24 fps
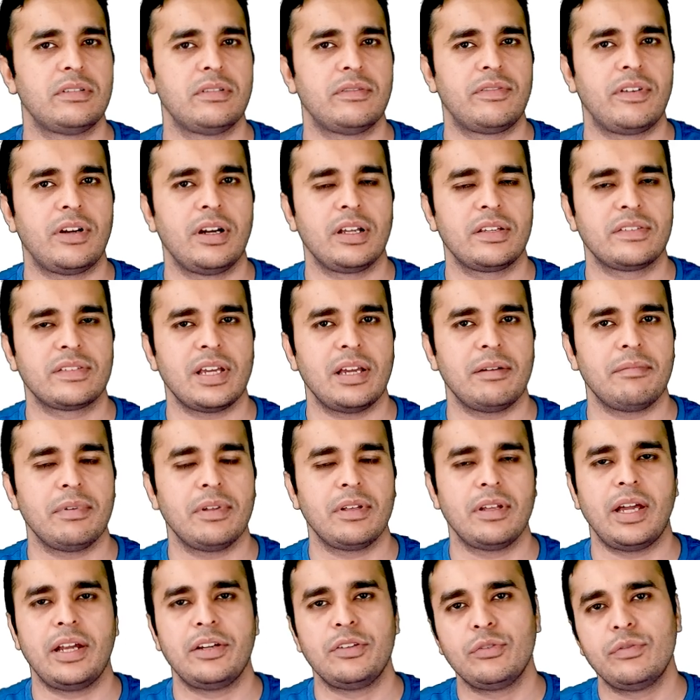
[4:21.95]
for
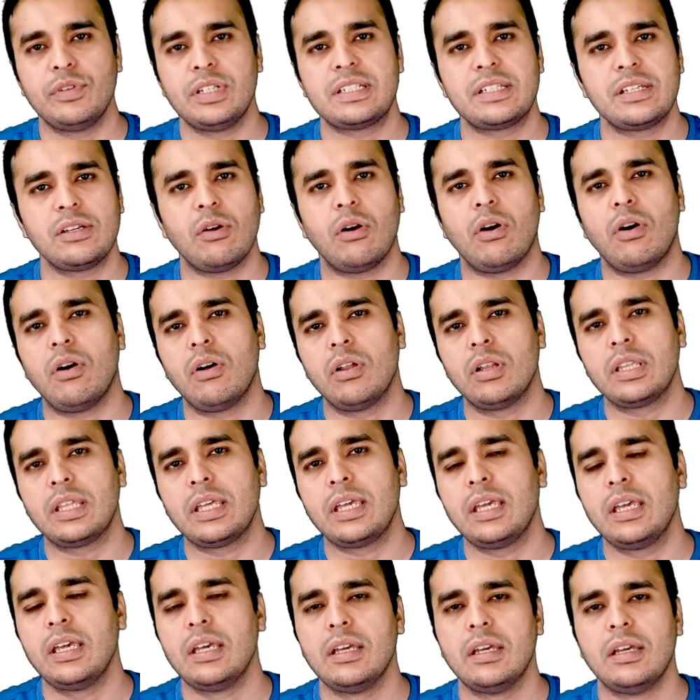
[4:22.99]
example, and you will see all
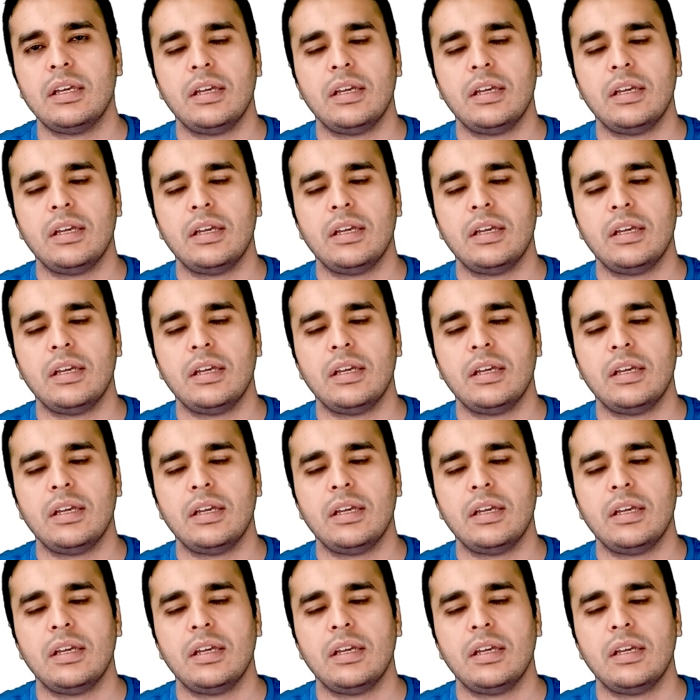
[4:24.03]
the